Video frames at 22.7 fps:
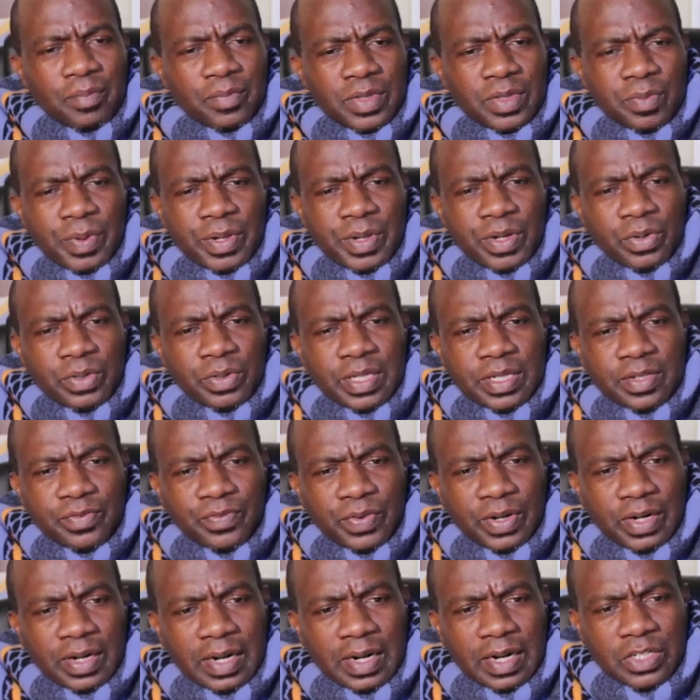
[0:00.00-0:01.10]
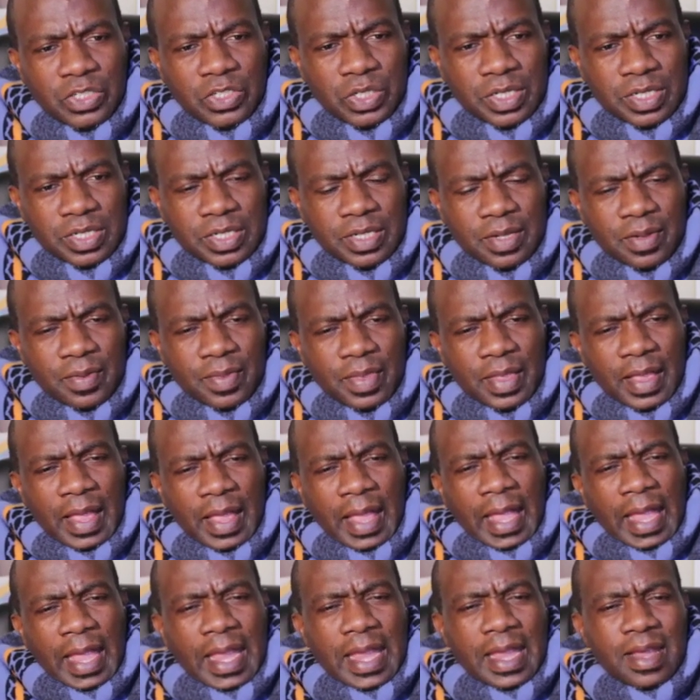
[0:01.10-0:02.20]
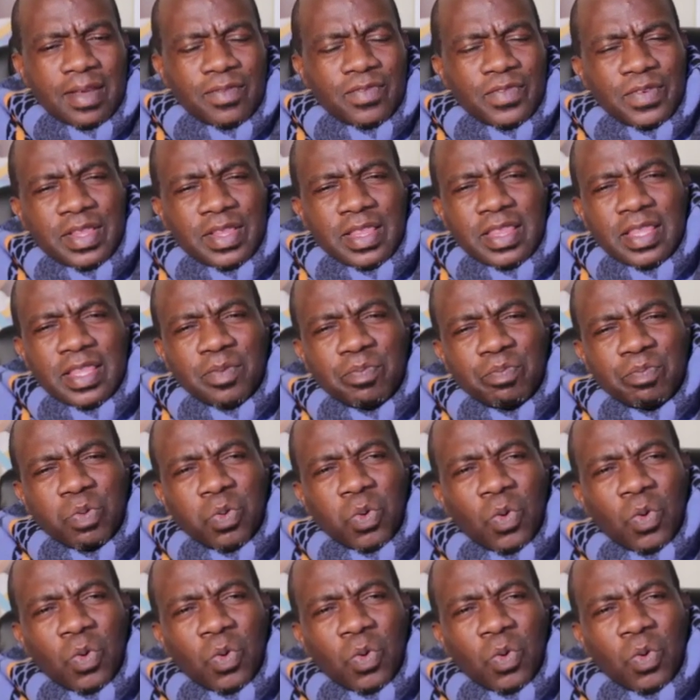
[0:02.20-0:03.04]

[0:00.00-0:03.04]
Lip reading: depending on the different cultures. Even the